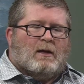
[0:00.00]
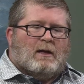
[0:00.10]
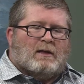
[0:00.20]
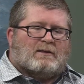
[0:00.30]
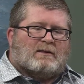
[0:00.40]

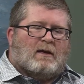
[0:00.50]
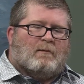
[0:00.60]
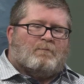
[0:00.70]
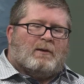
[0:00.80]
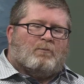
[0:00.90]
instead
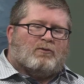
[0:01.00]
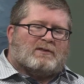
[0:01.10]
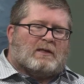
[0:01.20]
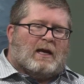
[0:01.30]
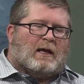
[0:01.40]
of people
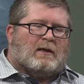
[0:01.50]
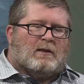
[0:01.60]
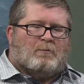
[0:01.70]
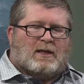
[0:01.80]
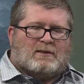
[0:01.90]
staying in
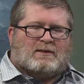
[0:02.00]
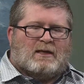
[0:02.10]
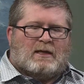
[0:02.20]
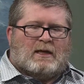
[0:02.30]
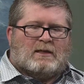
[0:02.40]
the big
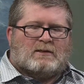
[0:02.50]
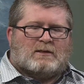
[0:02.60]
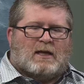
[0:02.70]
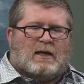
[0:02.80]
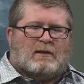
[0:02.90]

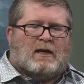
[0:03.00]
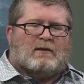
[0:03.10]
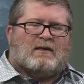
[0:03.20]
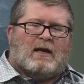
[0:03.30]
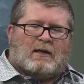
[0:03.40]
cities and
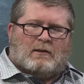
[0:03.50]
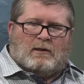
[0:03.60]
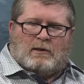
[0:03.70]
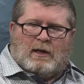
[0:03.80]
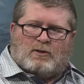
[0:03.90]
then taking
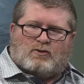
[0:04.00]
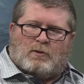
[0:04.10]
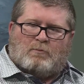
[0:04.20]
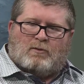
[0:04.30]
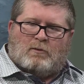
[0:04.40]
the day
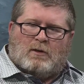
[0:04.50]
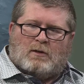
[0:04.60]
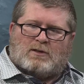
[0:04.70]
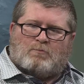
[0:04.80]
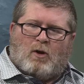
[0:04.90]
trip to
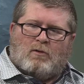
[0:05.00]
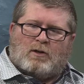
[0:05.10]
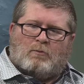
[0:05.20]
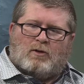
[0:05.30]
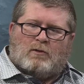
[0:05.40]
the small
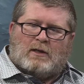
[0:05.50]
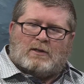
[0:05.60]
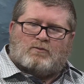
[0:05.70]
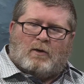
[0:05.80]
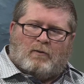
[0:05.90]

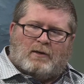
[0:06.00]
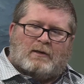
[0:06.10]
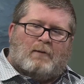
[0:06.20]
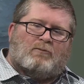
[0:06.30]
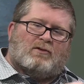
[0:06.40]
communities. We want
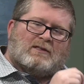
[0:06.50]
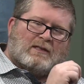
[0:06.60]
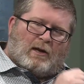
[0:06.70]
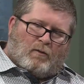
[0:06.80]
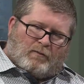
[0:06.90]
them to
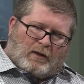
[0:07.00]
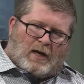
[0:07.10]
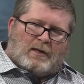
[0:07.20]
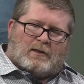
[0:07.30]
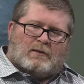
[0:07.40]
stay
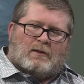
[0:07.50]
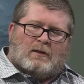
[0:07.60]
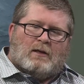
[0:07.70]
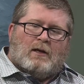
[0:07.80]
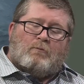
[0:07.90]
overnight, and
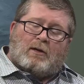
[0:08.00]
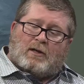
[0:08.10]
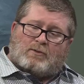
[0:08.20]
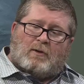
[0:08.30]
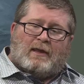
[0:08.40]

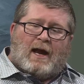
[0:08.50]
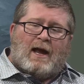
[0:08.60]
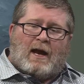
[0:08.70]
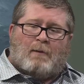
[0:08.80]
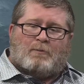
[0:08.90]
because when that
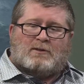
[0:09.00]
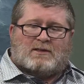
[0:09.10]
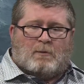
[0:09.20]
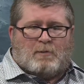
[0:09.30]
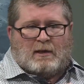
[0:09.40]
happens,
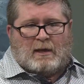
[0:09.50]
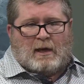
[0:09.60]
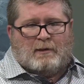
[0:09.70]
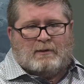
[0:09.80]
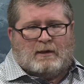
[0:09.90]
depending
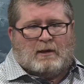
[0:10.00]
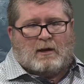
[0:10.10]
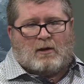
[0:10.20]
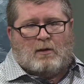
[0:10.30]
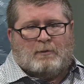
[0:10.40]
on the
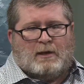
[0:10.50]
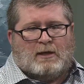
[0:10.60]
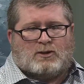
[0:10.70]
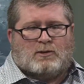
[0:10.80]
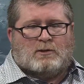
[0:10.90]

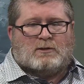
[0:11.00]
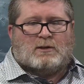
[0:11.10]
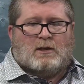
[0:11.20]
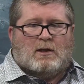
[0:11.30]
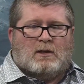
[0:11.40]

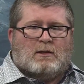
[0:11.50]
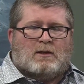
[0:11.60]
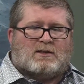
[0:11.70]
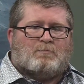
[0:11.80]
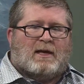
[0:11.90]
accommodations,
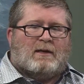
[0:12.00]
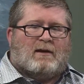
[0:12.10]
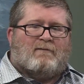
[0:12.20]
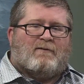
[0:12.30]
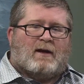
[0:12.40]
the
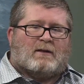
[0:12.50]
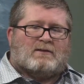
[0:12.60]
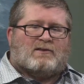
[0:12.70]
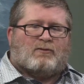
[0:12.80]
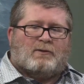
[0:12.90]
spending effect
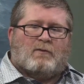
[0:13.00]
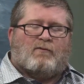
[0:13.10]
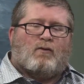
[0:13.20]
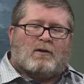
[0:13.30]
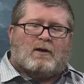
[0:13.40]
is 3 to
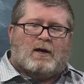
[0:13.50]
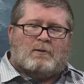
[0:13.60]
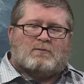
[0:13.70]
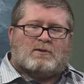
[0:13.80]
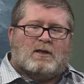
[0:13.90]
4
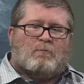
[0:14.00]
times